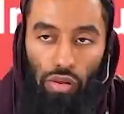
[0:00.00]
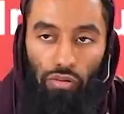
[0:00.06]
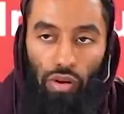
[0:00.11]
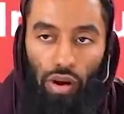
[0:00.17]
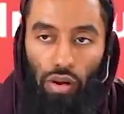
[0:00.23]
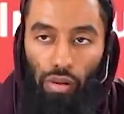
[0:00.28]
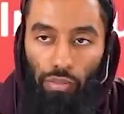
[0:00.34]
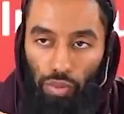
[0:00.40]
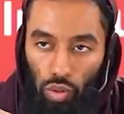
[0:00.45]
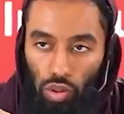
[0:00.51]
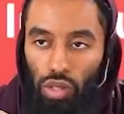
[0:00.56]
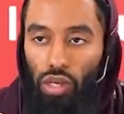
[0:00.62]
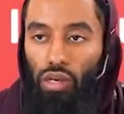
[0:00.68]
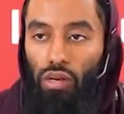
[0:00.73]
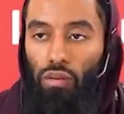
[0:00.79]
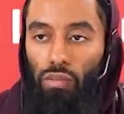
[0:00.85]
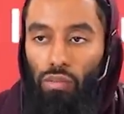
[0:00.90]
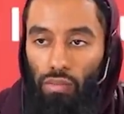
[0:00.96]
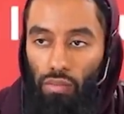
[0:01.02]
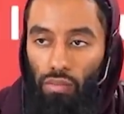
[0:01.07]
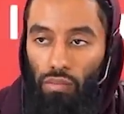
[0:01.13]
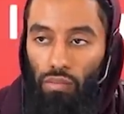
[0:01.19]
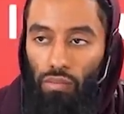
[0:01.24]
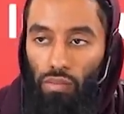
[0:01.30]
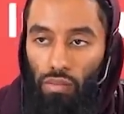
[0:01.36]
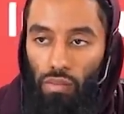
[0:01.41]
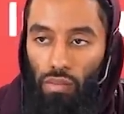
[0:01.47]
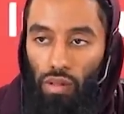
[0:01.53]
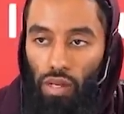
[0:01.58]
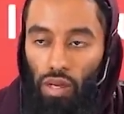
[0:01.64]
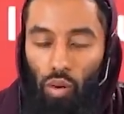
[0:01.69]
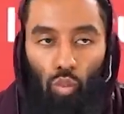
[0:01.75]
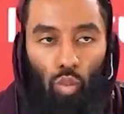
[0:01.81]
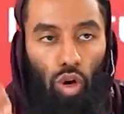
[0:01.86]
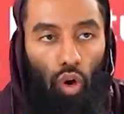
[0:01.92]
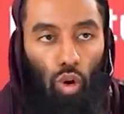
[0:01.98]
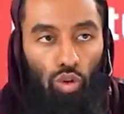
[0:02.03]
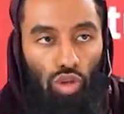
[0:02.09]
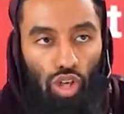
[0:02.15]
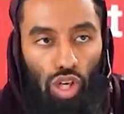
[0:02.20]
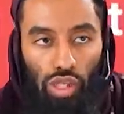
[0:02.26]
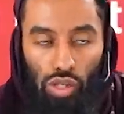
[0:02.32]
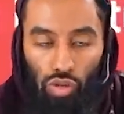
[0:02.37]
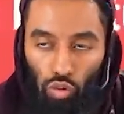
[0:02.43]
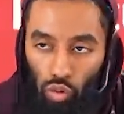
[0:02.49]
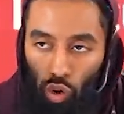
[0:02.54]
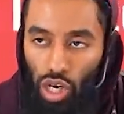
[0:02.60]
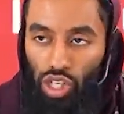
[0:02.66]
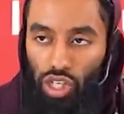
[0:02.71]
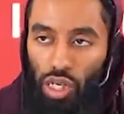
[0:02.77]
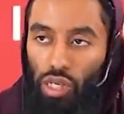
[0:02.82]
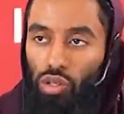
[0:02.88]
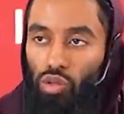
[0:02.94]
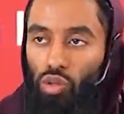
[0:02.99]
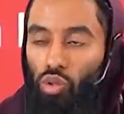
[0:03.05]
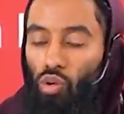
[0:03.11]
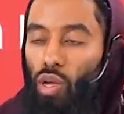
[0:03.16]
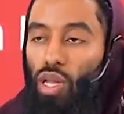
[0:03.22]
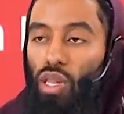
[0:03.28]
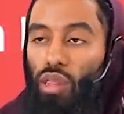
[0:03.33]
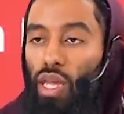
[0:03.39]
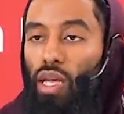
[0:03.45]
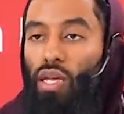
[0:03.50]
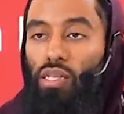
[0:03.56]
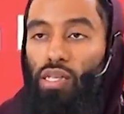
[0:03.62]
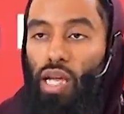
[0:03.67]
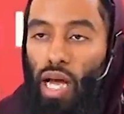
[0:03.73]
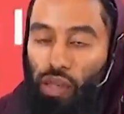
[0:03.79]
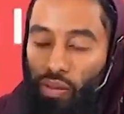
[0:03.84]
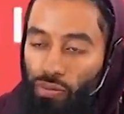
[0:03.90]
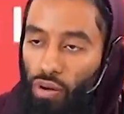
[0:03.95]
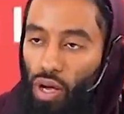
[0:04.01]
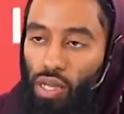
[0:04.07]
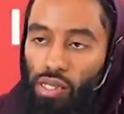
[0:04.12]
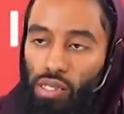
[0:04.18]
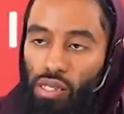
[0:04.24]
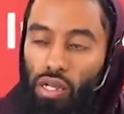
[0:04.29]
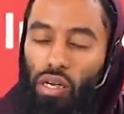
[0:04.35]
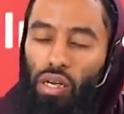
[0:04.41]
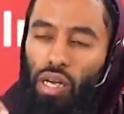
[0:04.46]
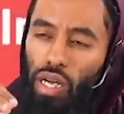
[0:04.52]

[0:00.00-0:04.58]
very important. We don't just rush into doing things head first.